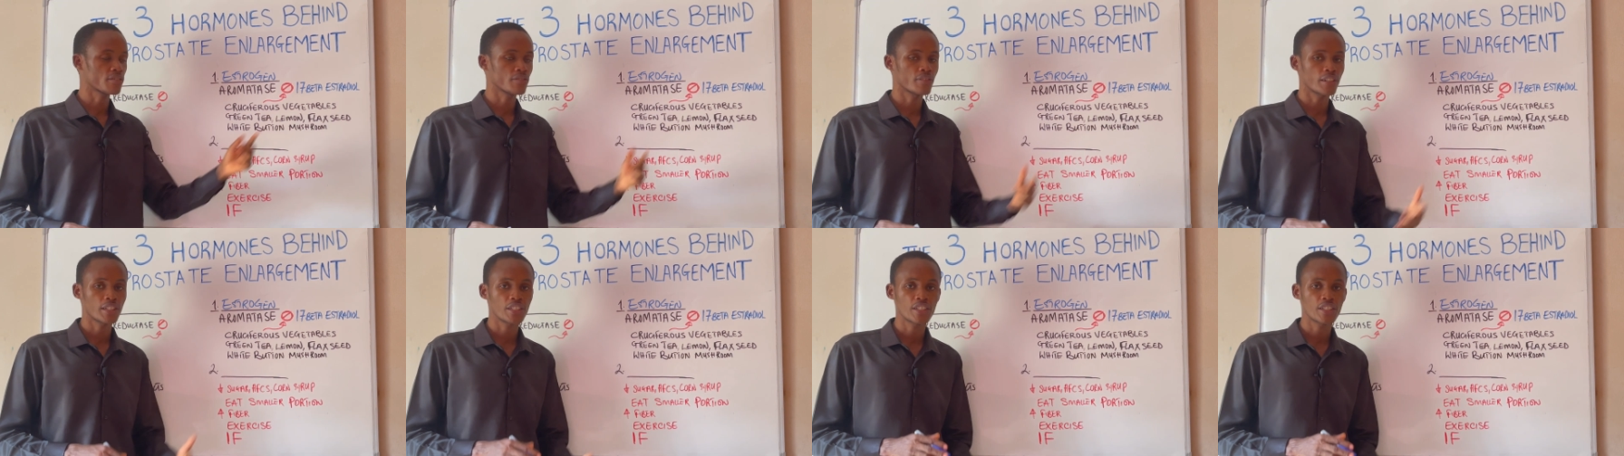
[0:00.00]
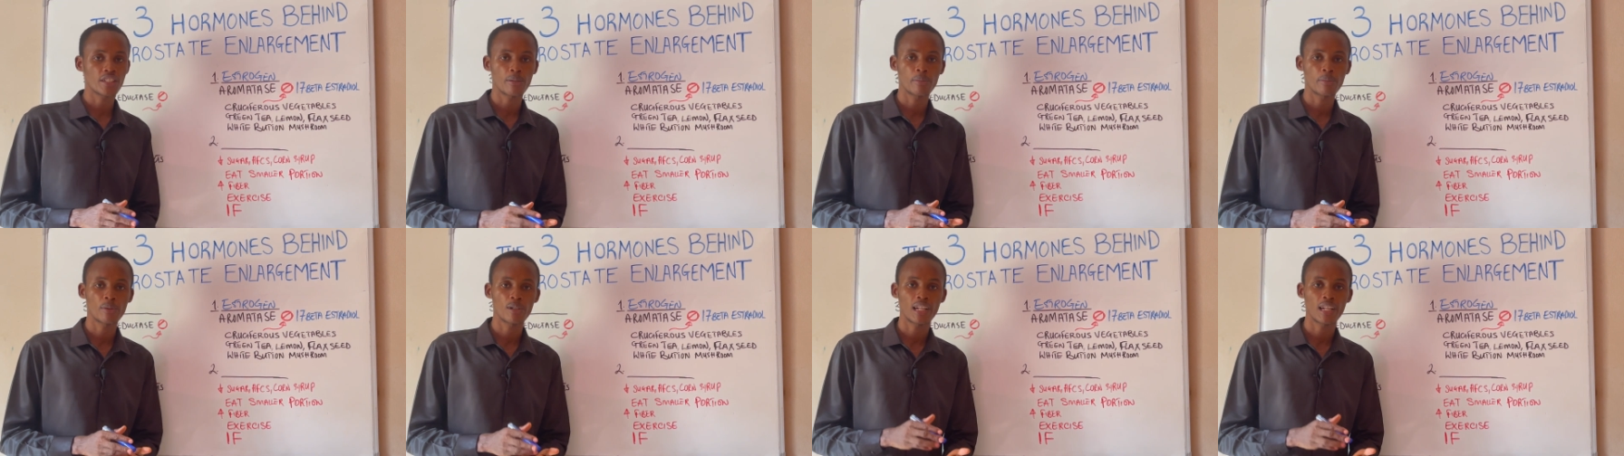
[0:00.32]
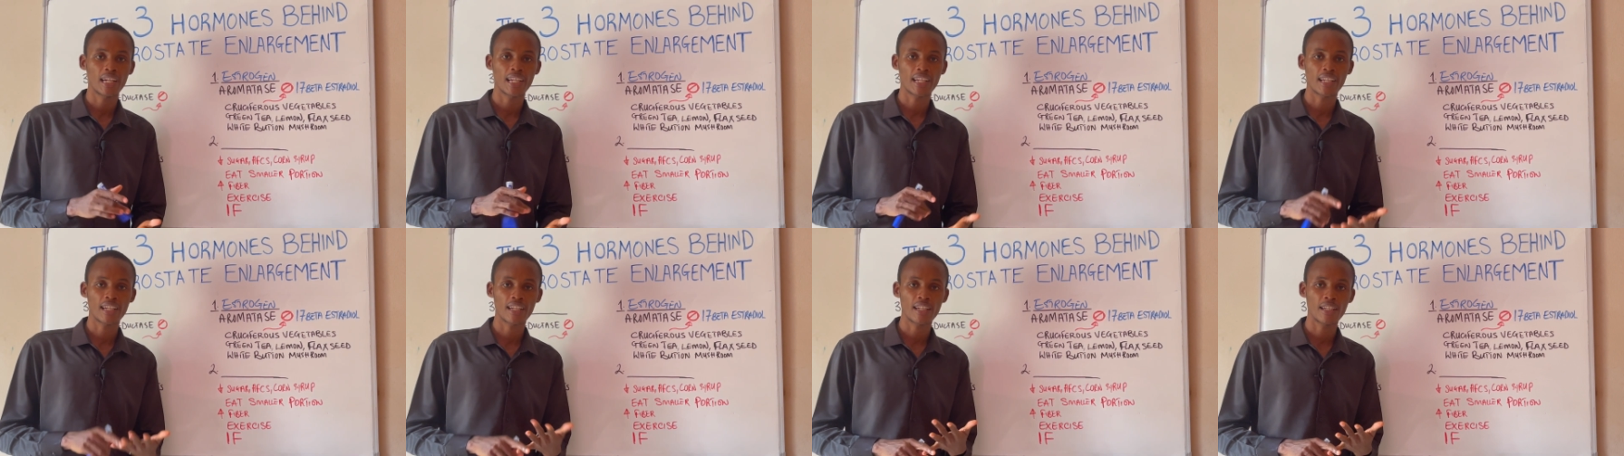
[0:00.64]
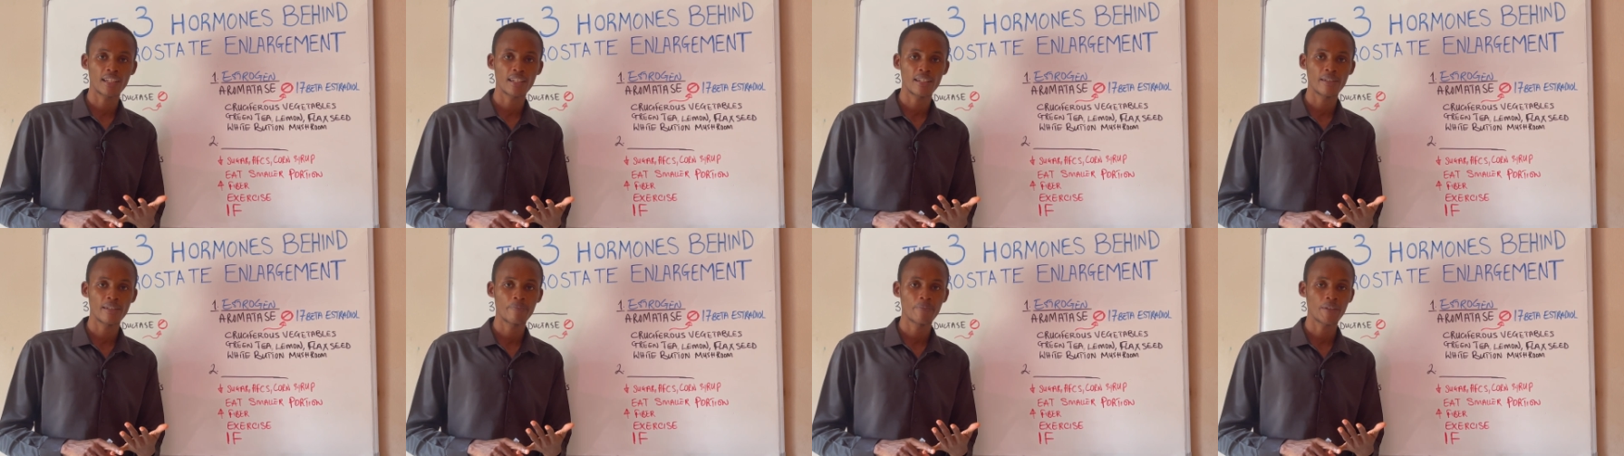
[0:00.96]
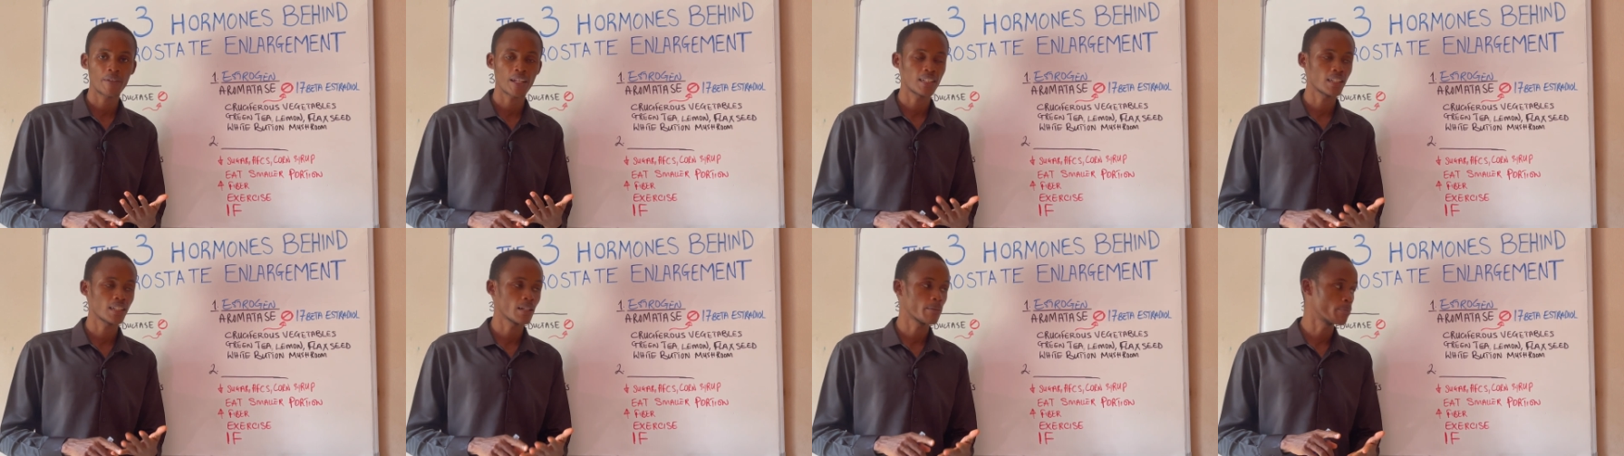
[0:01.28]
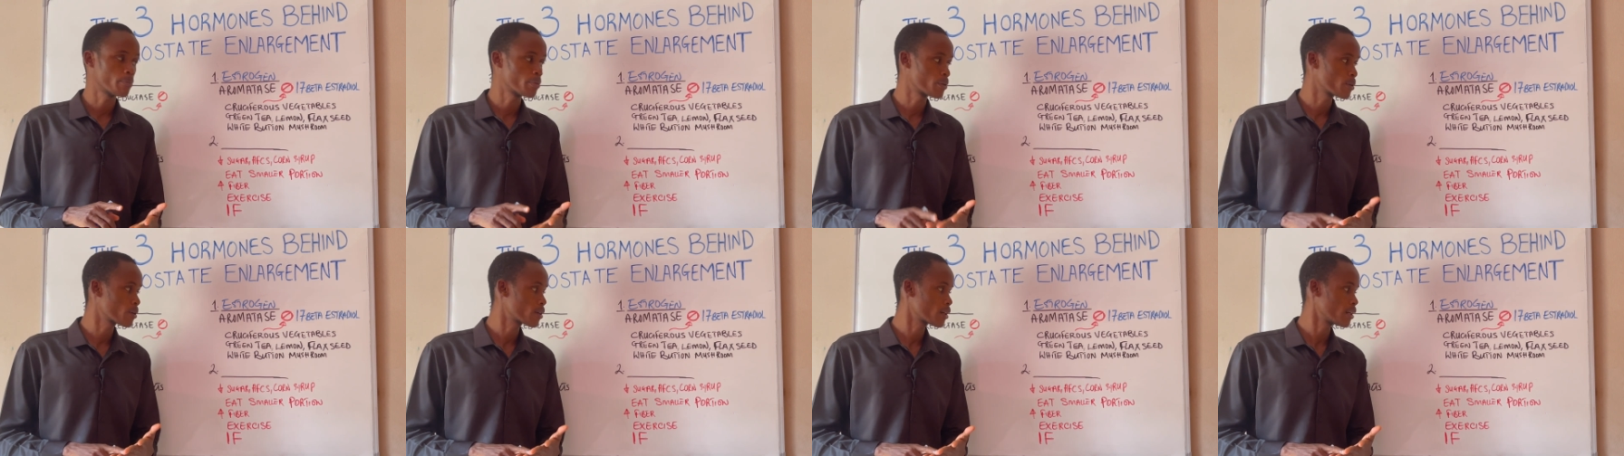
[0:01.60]
vegetable like kale and the
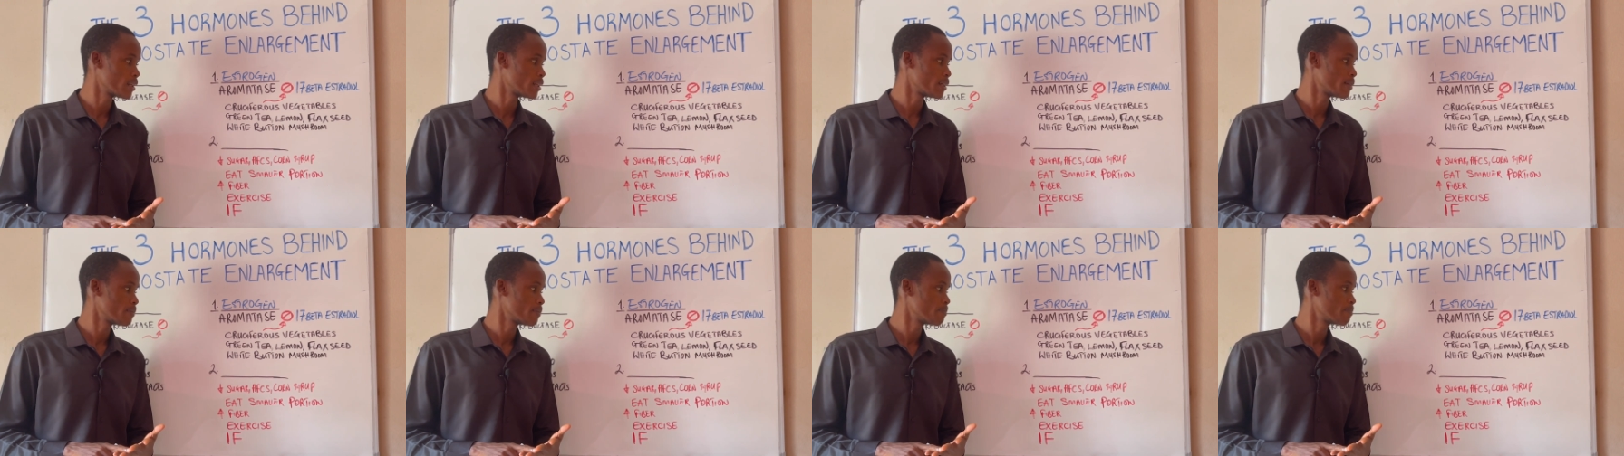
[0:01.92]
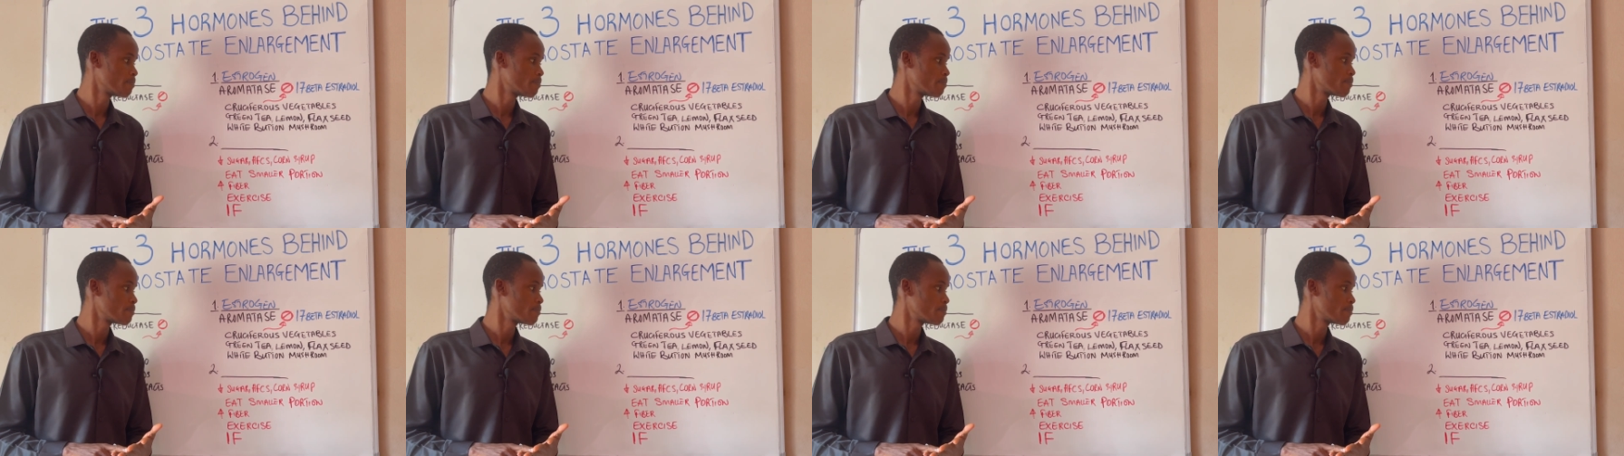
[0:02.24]
broccoli.